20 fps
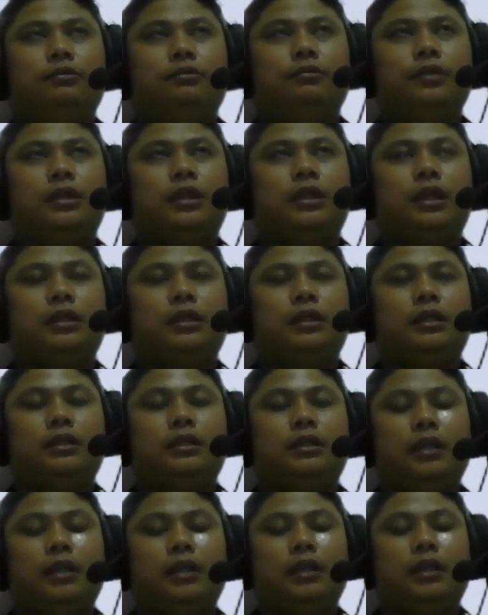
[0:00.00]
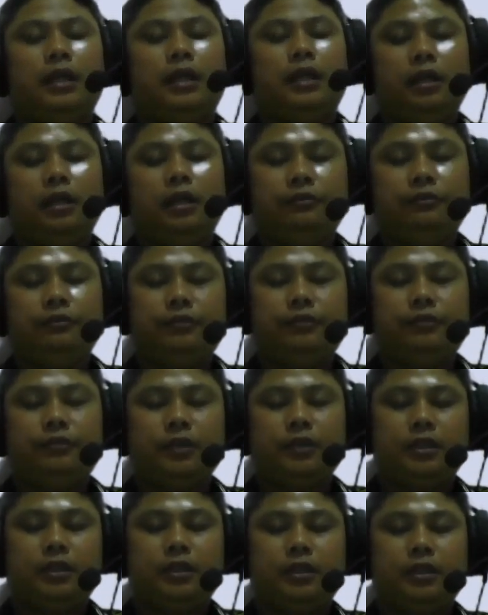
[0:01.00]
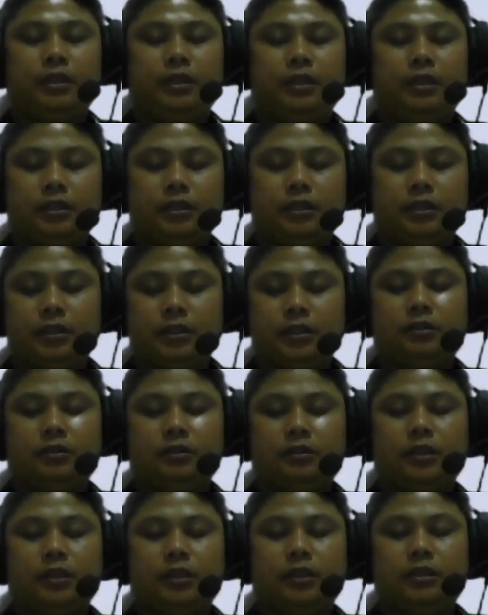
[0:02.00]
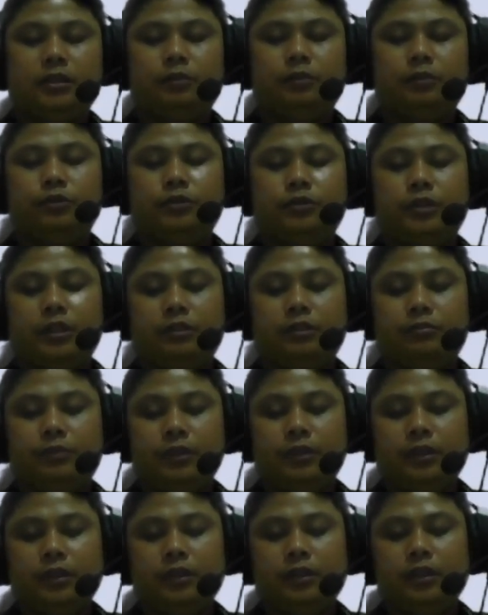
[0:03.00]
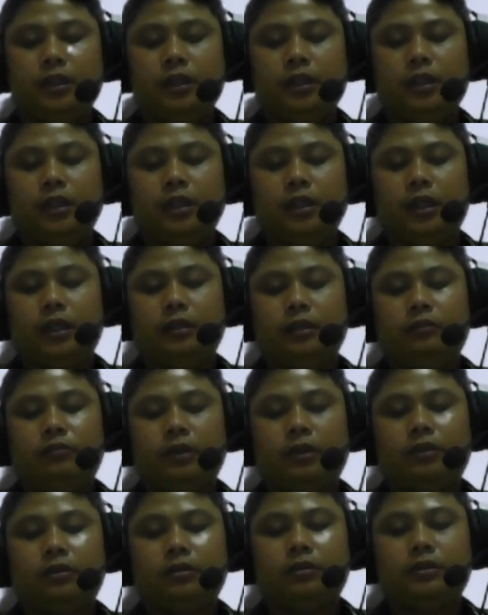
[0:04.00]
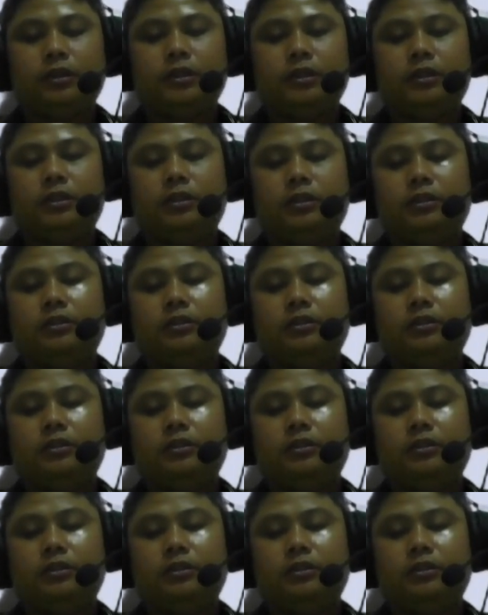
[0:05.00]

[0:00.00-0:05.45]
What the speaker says: we can have the international table and recognize